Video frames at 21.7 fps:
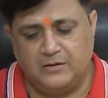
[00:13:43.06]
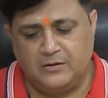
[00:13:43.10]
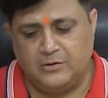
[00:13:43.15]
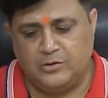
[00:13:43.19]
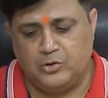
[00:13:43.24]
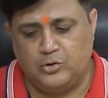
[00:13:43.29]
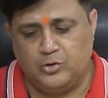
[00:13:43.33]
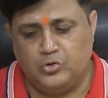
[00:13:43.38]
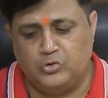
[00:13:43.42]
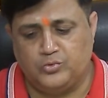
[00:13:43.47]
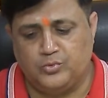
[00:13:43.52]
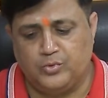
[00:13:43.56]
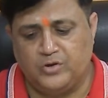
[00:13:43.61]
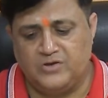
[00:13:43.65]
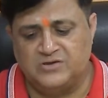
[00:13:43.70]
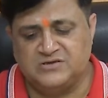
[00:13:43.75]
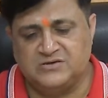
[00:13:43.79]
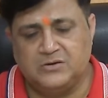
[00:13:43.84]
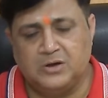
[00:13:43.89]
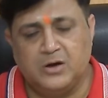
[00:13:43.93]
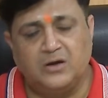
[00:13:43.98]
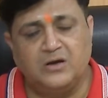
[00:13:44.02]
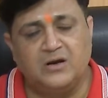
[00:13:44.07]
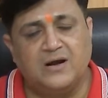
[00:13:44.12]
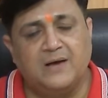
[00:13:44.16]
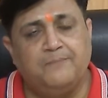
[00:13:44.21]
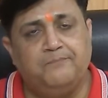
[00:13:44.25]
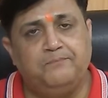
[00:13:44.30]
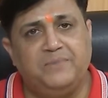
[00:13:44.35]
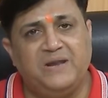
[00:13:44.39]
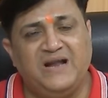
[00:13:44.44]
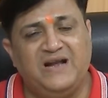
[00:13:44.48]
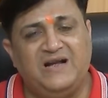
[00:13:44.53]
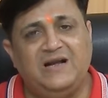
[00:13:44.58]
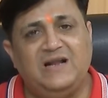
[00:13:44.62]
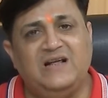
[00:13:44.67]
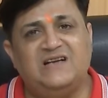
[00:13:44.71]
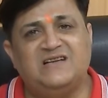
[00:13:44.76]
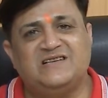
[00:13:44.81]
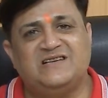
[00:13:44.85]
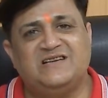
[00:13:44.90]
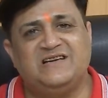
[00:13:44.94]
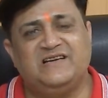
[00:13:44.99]
growth was not
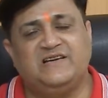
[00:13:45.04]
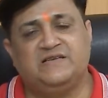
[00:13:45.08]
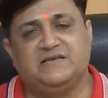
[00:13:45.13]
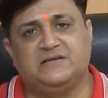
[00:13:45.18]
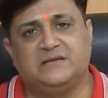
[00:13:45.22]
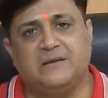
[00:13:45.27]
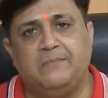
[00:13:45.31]
completely ceased.